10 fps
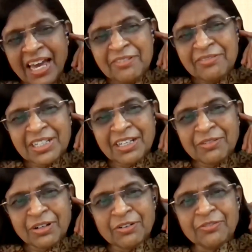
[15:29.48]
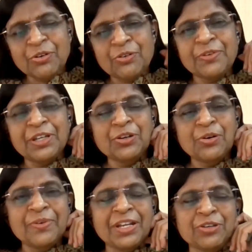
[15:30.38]
have seen one of your
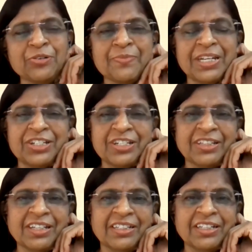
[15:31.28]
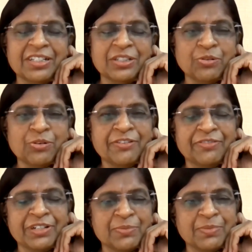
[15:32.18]
video where you mentioned that there is no
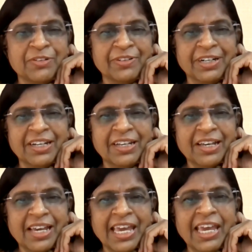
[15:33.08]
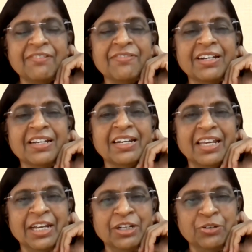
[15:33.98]
difference between A1 and
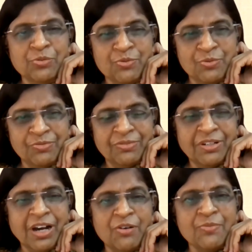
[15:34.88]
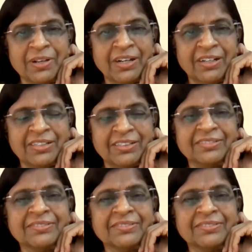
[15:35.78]
A2 cow milk.